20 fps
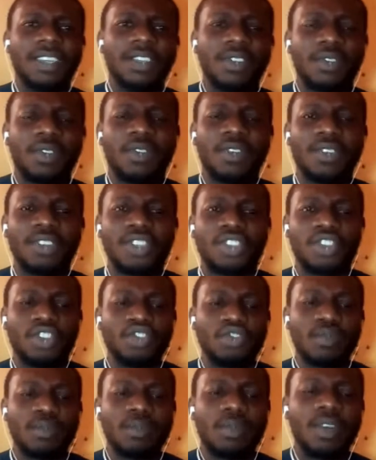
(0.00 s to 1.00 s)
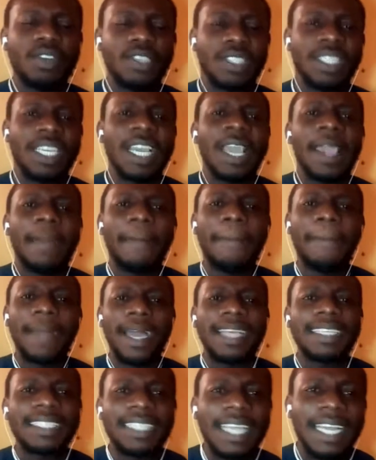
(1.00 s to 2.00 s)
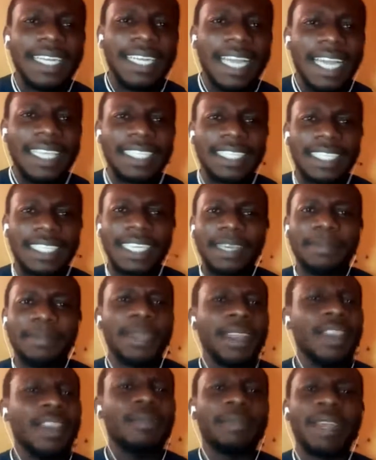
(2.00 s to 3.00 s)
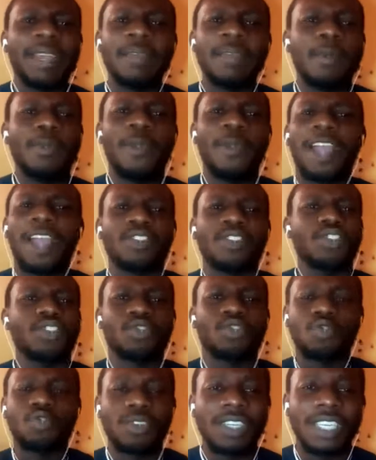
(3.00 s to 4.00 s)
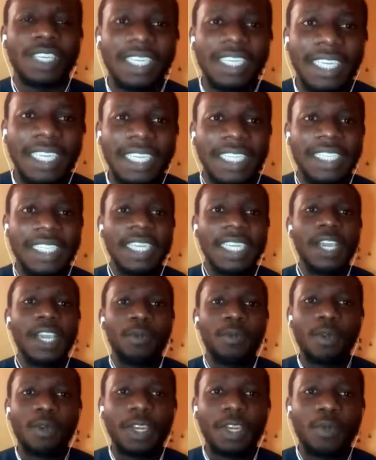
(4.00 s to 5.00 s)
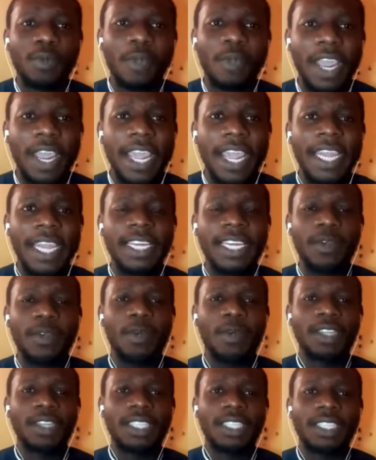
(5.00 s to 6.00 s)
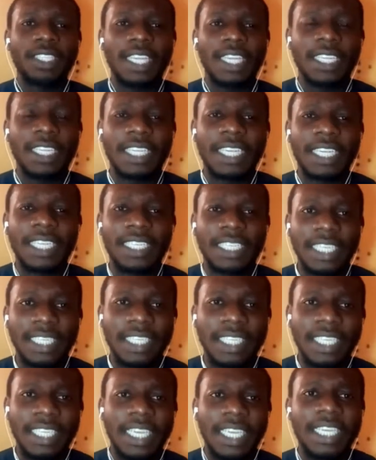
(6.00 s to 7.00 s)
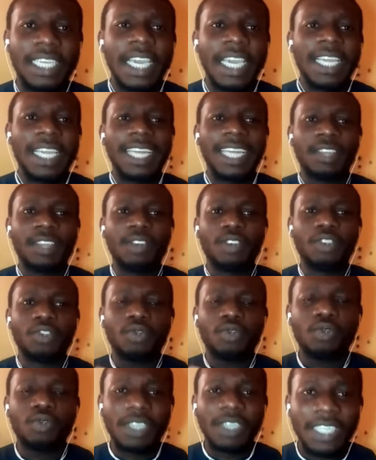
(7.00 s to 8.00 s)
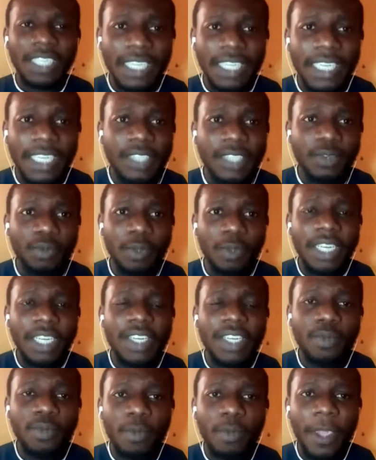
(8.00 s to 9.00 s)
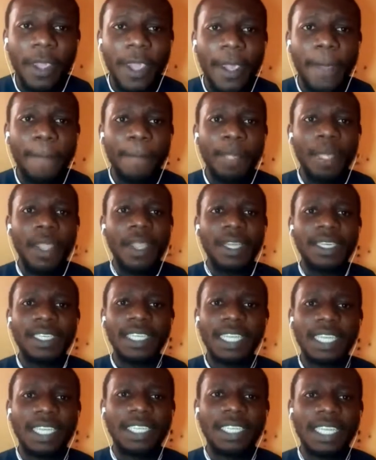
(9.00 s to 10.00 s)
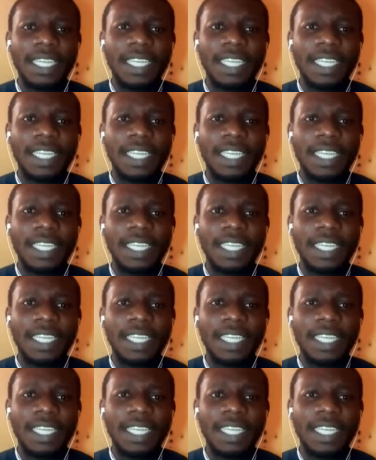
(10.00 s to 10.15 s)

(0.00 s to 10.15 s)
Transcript: new condition. You must master that skill. Many people are just too rigid with the way they think. They are just too rigid with the way they